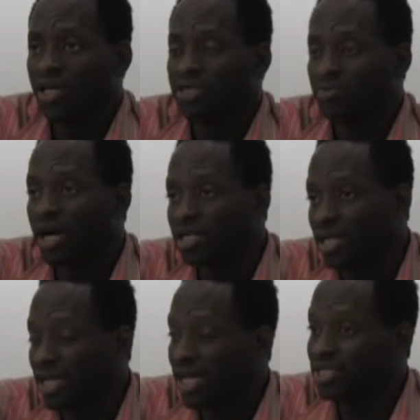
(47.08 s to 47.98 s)
was part of the
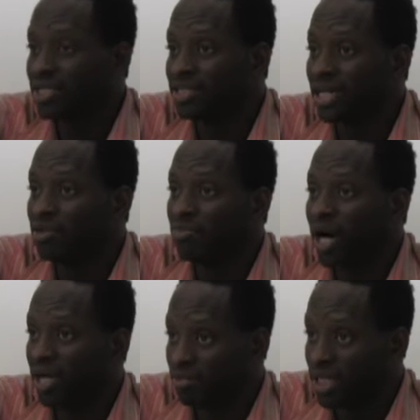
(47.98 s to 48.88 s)
9th and 10th
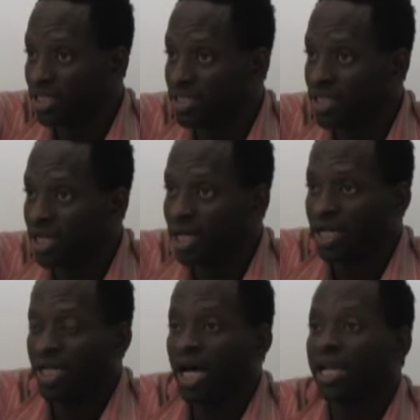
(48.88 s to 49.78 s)
Parliament.
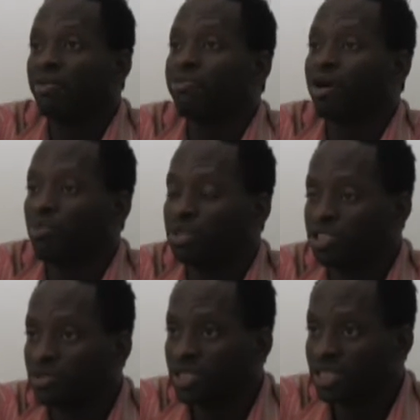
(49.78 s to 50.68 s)
He had every
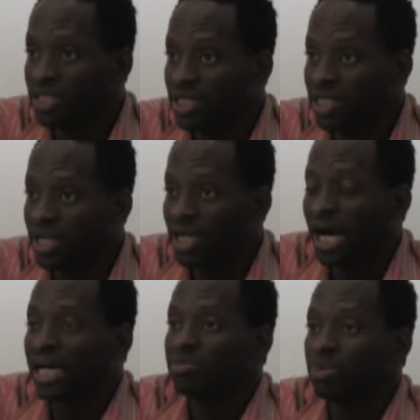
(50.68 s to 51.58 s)
opportunity
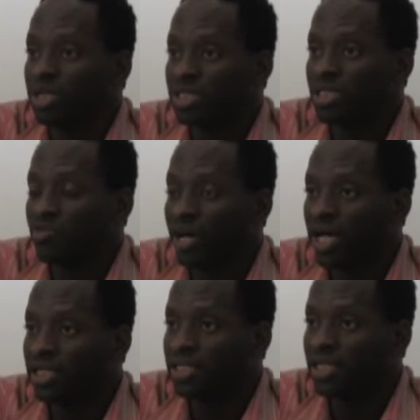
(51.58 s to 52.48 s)
as Minister of
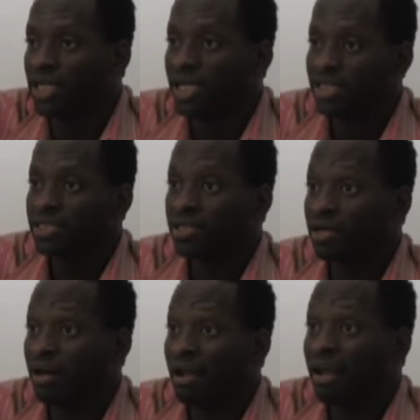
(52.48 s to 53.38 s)
Health
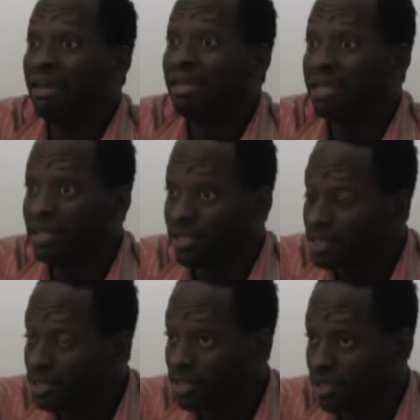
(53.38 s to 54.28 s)
to
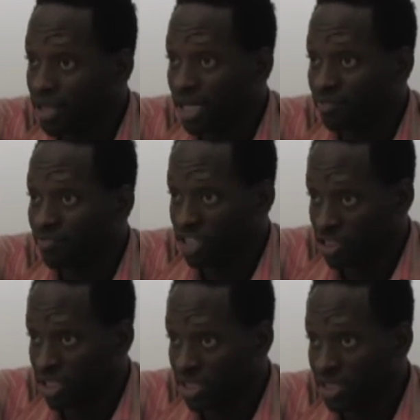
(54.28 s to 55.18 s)
lead that
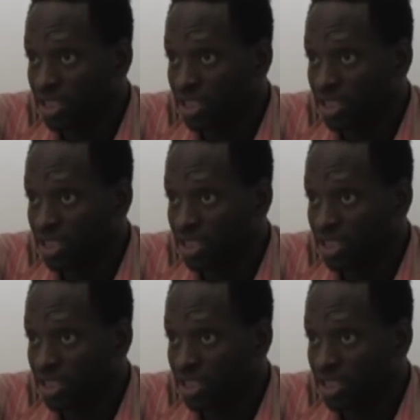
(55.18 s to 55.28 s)
vision.